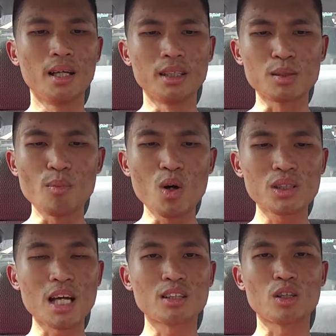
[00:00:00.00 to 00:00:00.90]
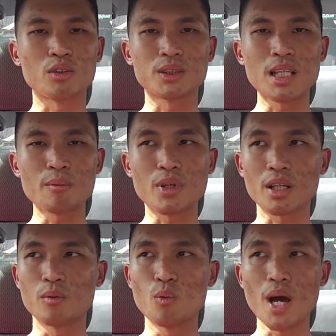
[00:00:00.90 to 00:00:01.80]
The small size of
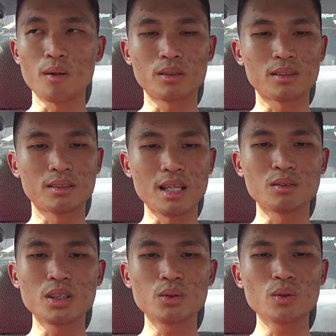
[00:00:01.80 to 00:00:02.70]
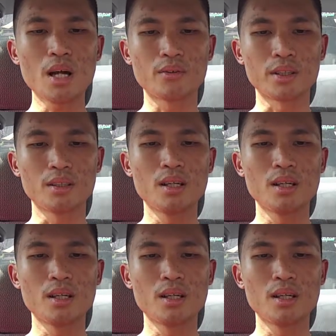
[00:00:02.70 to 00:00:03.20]
Snapdragon Wear 1200